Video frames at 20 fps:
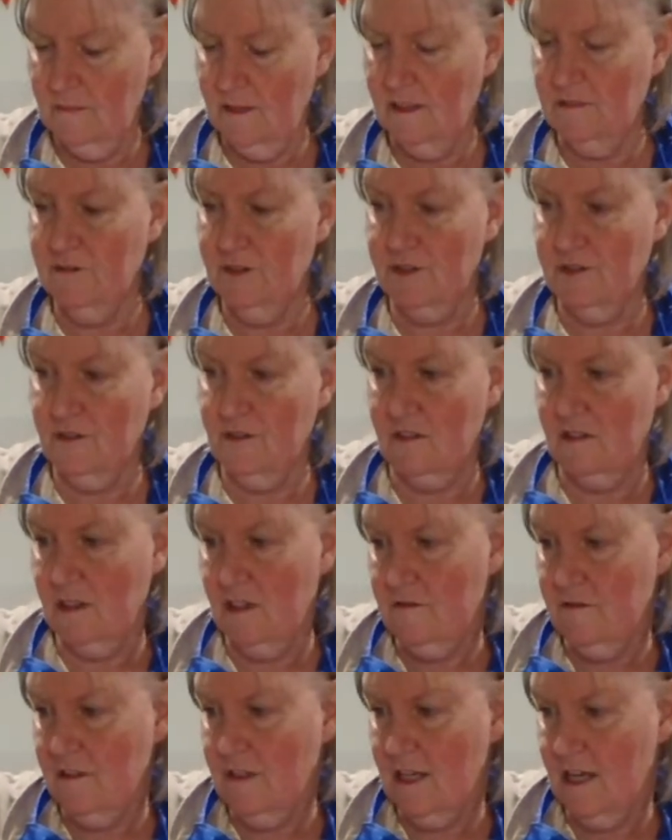I'm just going to
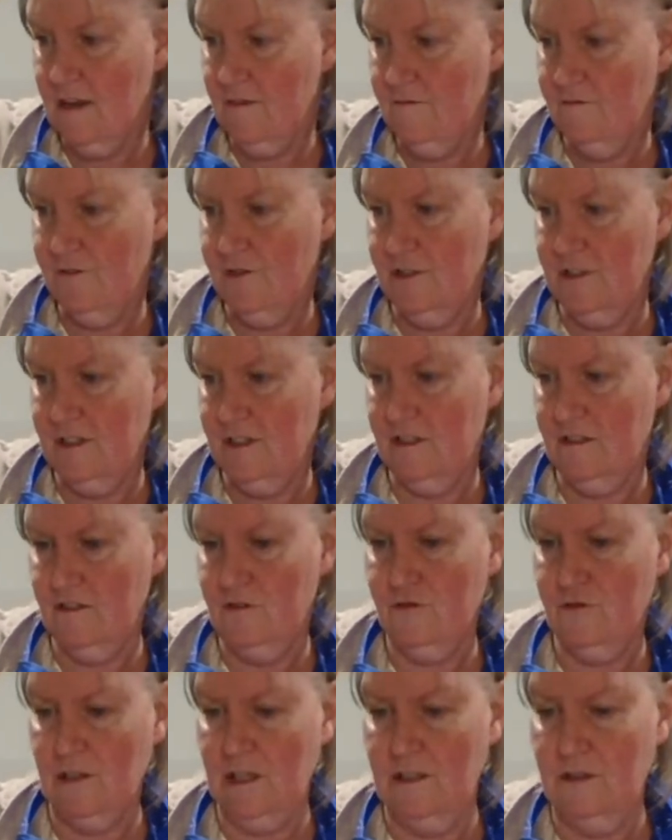cover that so it
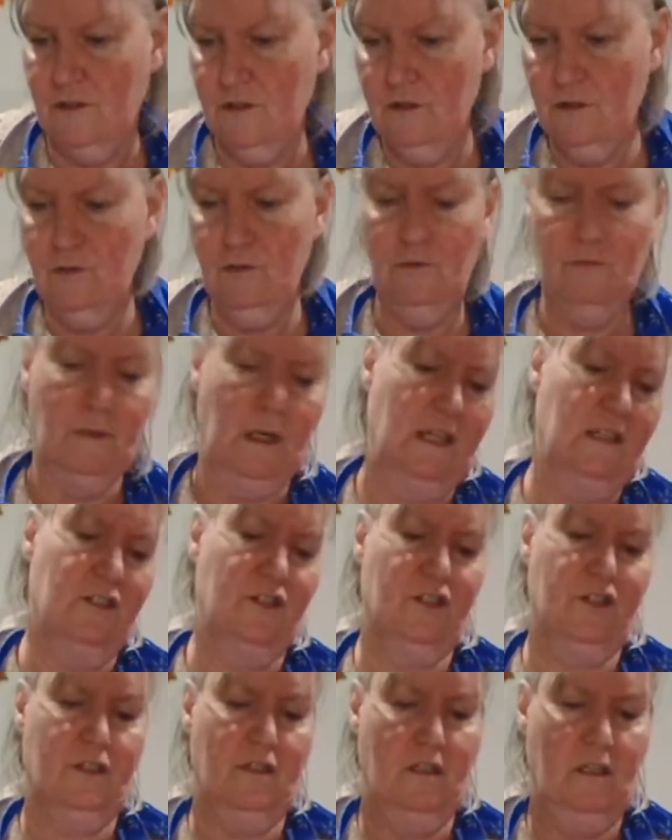doesn't dry too
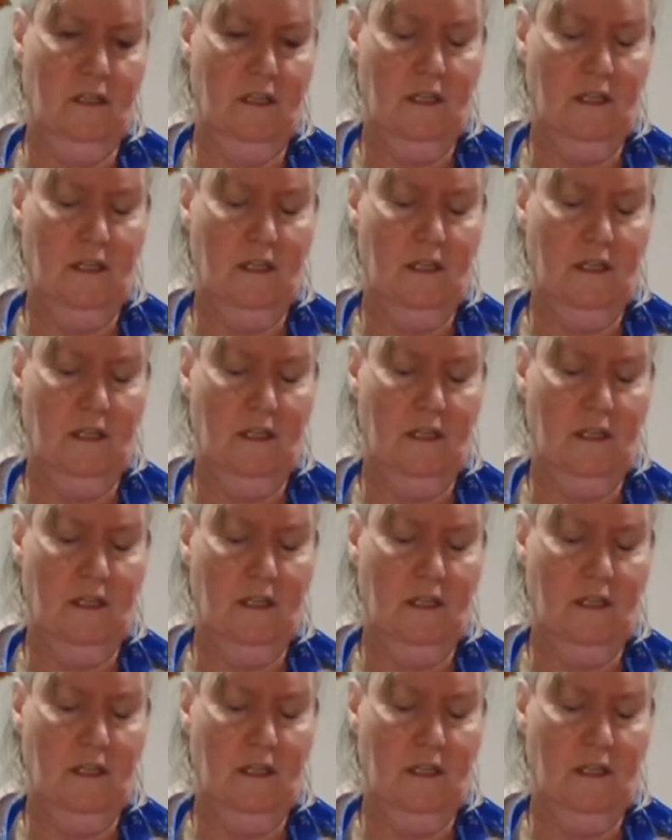much.